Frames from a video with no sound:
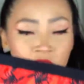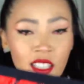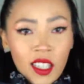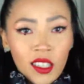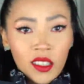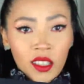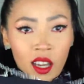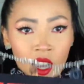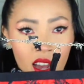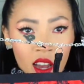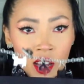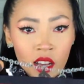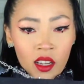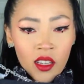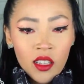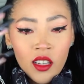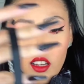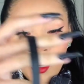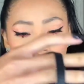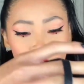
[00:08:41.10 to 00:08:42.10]
a tongue,
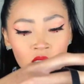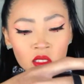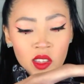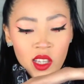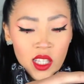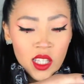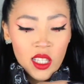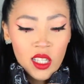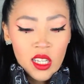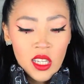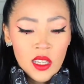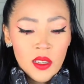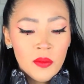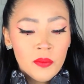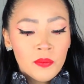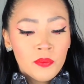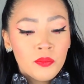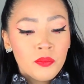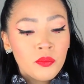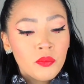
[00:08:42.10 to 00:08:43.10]
obviously.
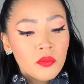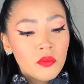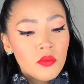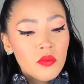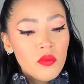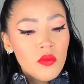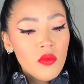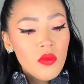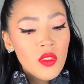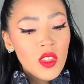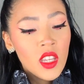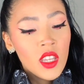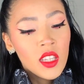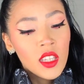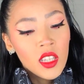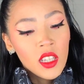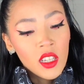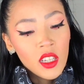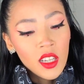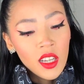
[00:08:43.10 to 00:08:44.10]

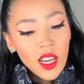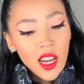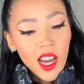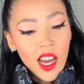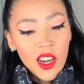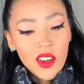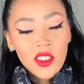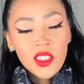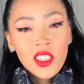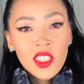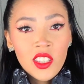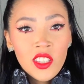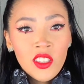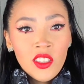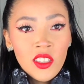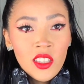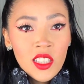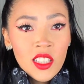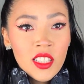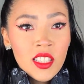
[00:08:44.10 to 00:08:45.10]
How cute
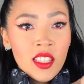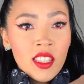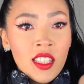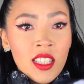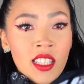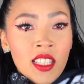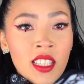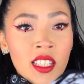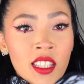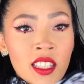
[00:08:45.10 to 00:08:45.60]
is this